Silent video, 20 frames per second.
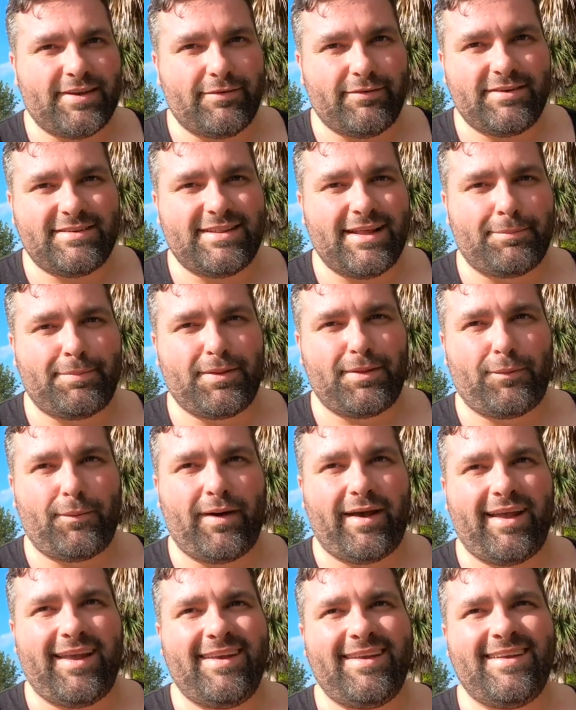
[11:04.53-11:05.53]
every step of the
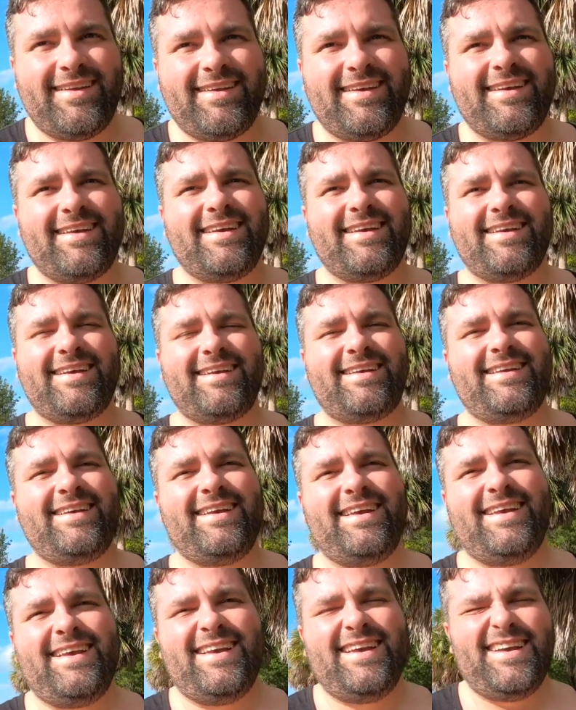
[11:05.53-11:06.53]
way.
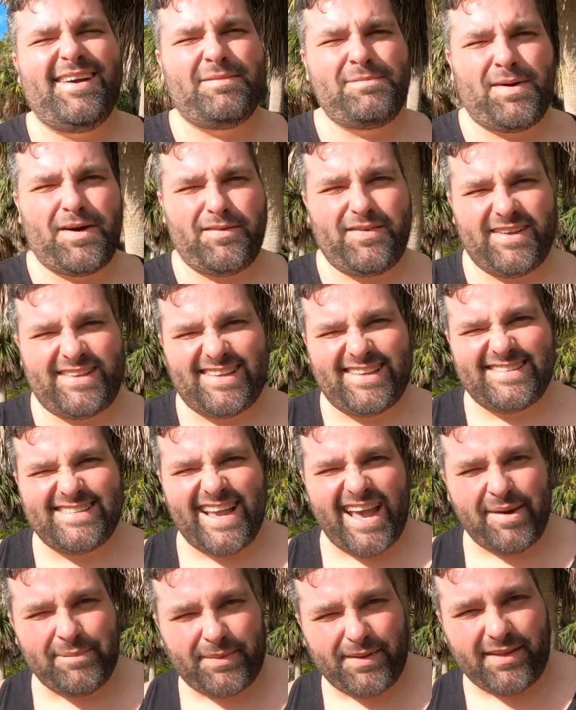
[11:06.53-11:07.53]
Perfect
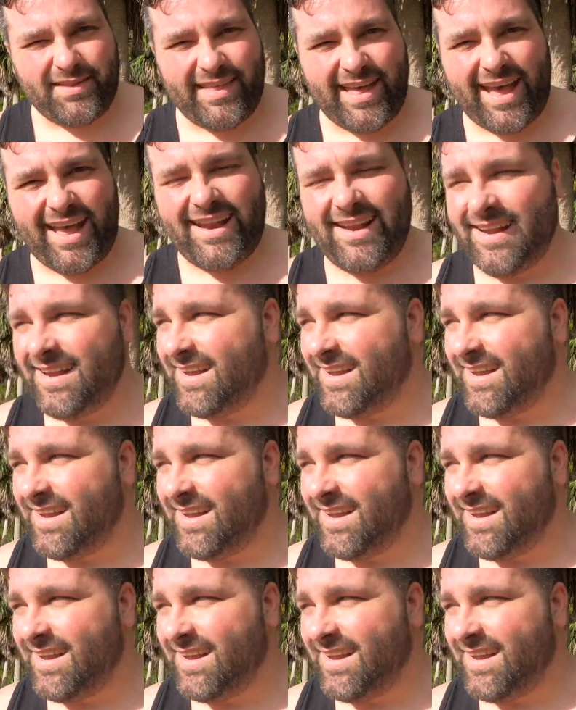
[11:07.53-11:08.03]
example of that